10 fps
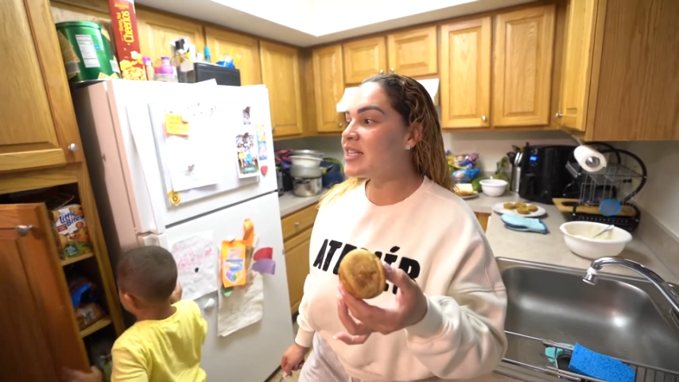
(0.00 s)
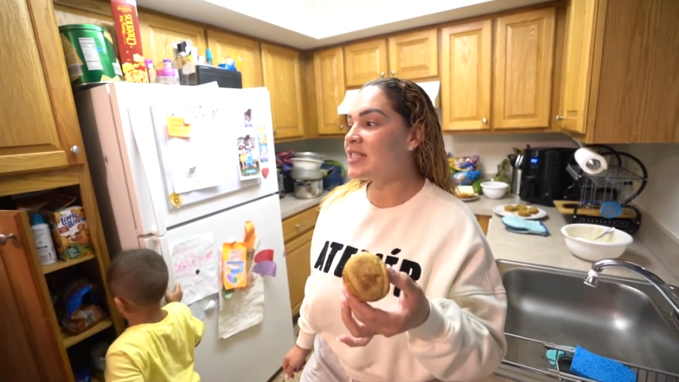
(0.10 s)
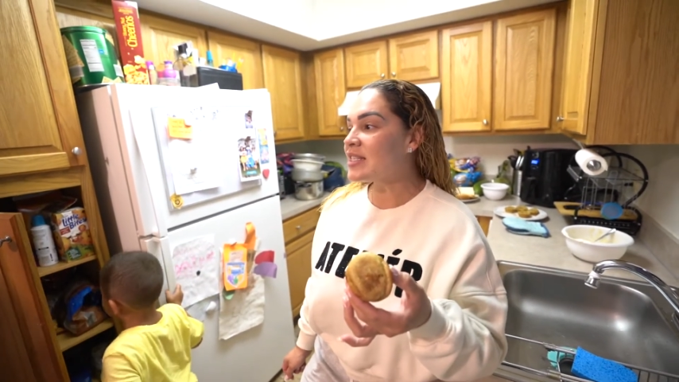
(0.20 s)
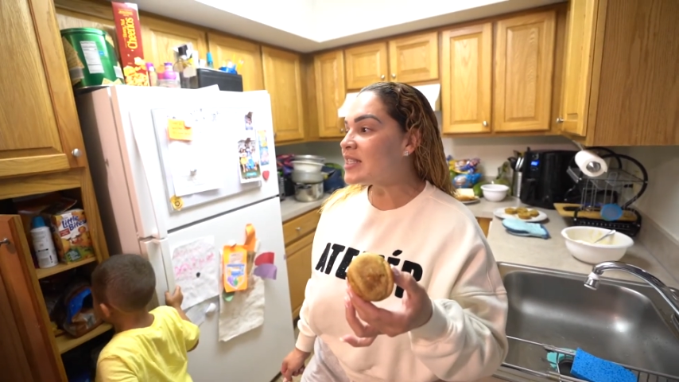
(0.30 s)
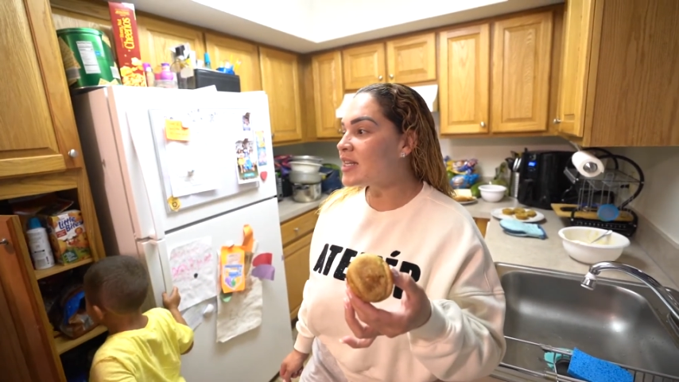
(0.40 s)
It's
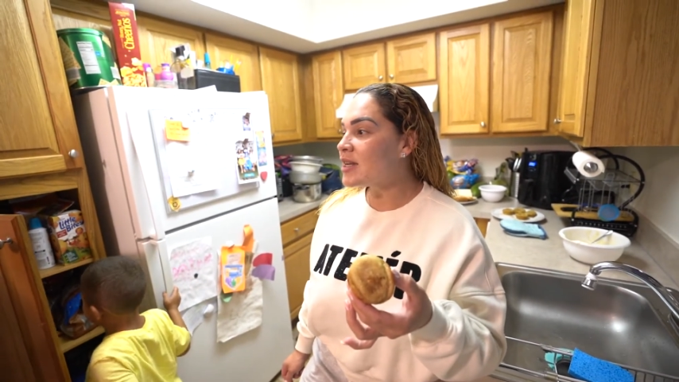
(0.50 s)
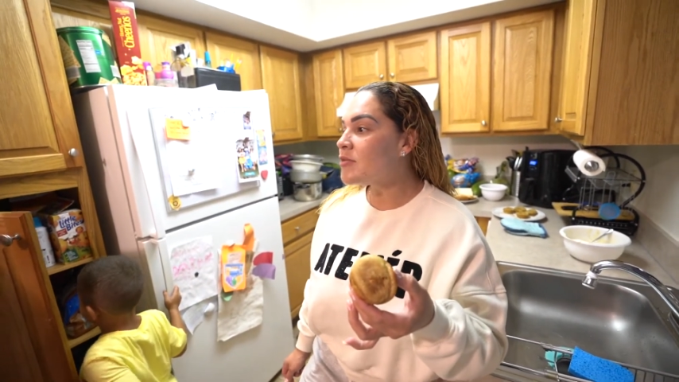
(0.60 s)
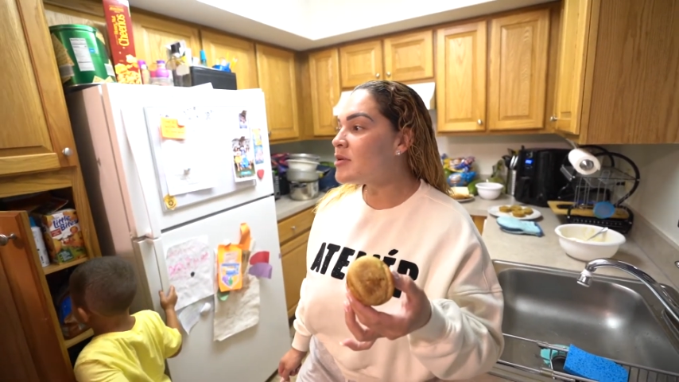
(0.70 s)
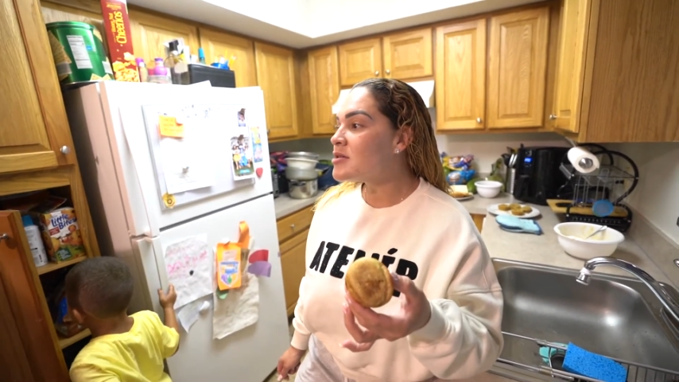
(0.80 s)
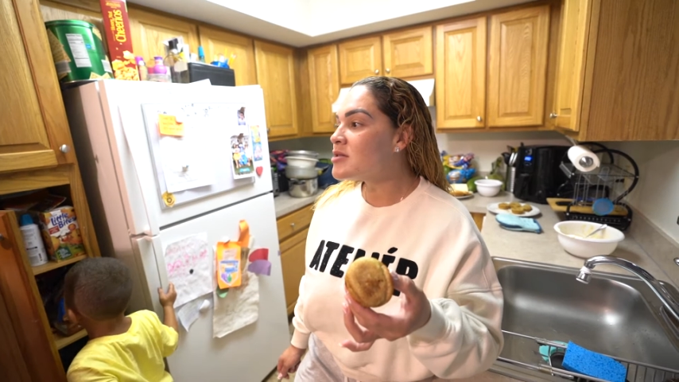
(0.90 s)
cinnamon.
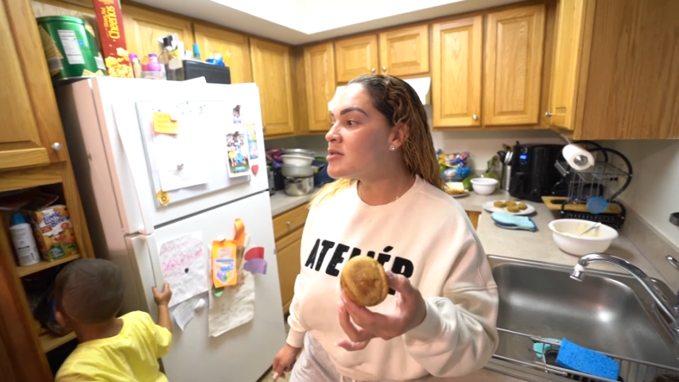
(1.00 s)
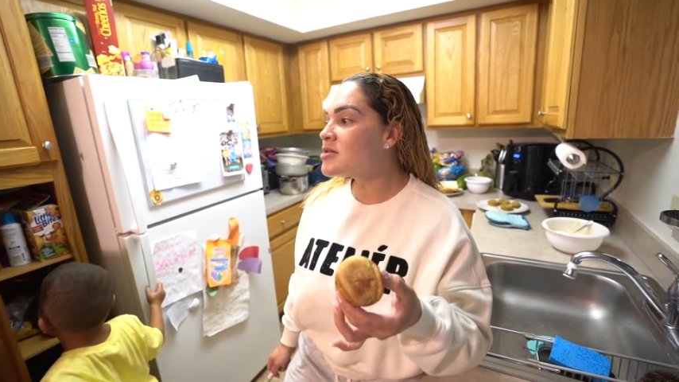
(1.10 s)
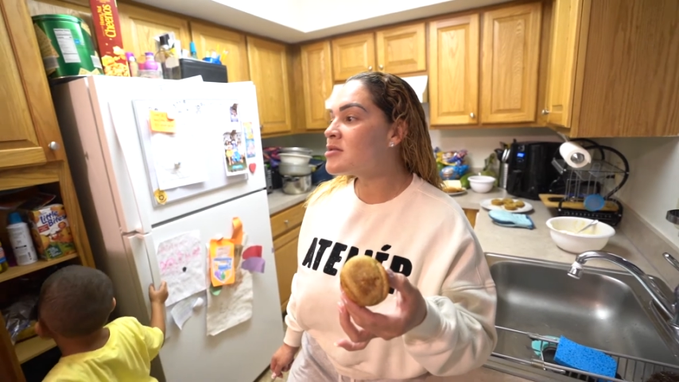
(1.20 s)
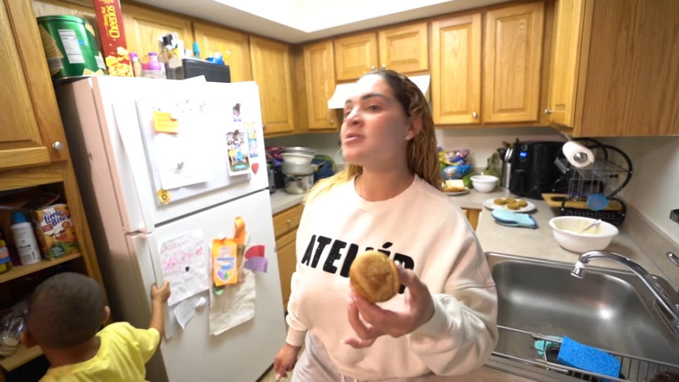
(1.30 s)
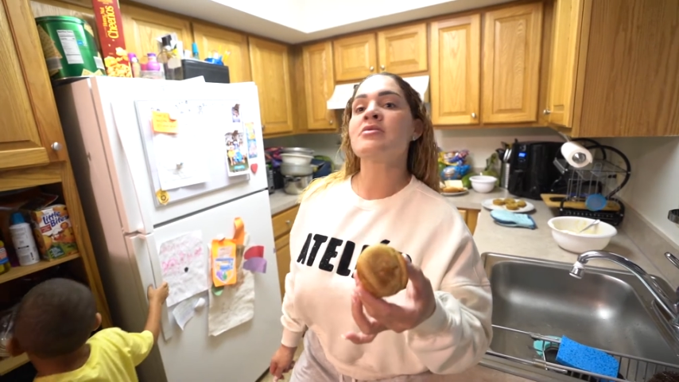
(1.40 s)
Well, it's not
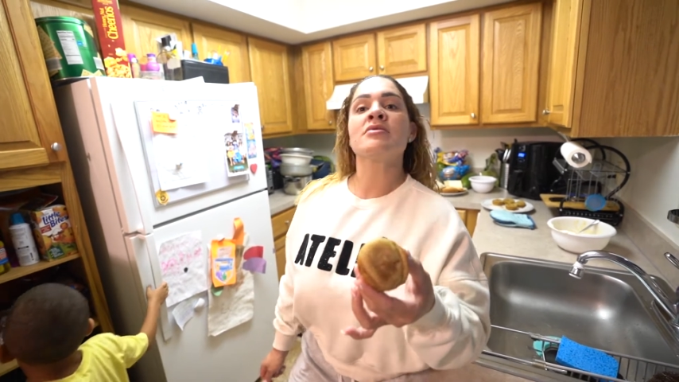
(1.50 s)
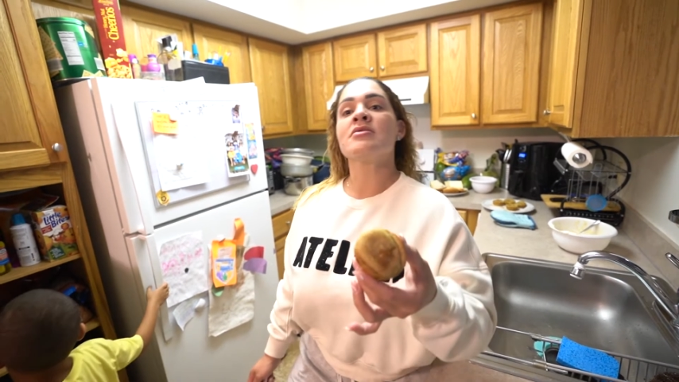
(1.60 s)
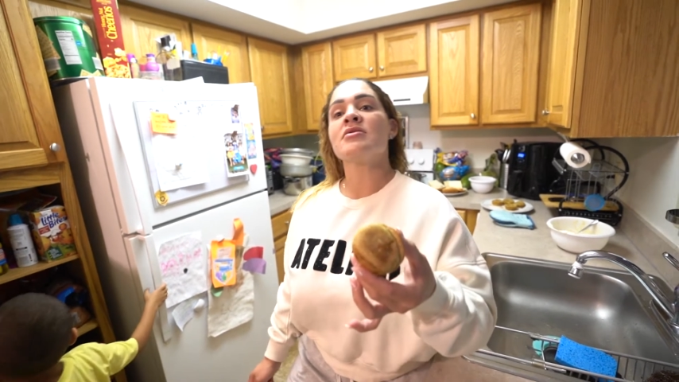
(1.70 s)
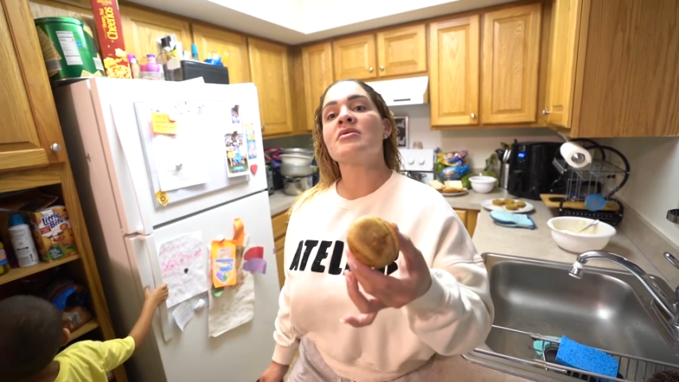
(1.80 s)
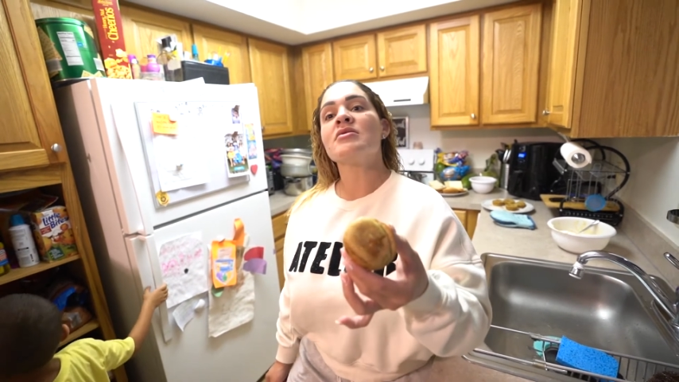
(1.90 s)
cinnamon on there.